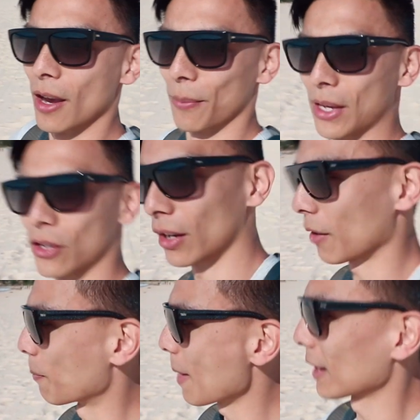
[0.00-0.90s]
But you got a
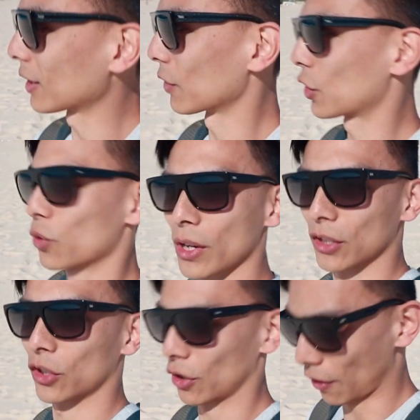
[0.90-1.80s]
massive
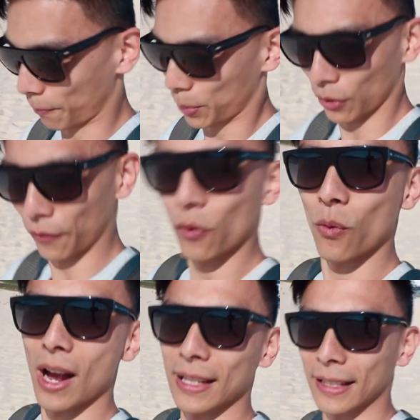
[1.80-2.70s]
stretch of beautiful
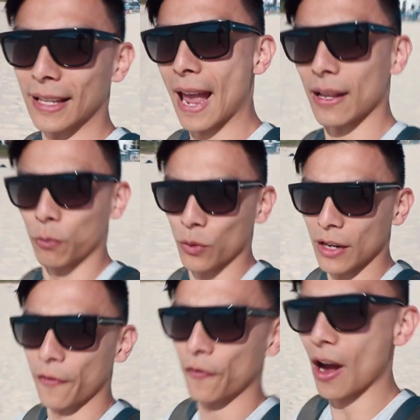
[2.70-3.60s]
white sand,
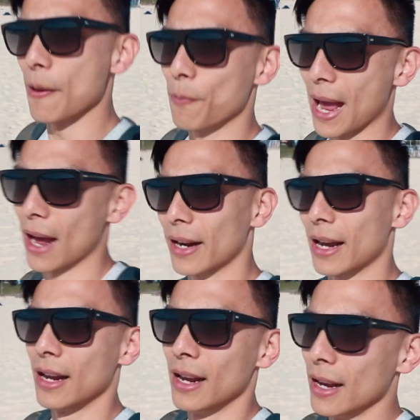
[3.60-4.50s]
really fine powder.